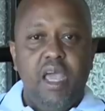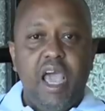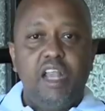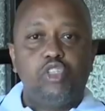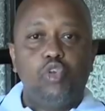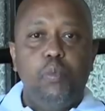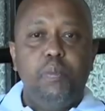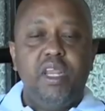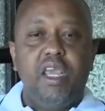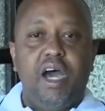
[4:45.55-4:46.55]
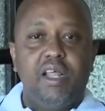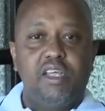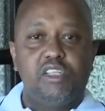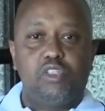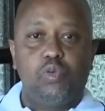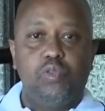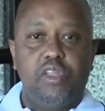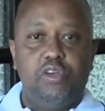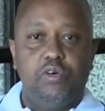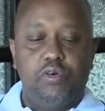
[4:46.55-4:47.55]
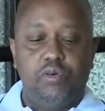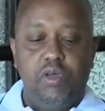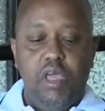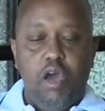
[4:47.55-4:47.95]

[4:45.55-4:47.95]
and so many others saw the door,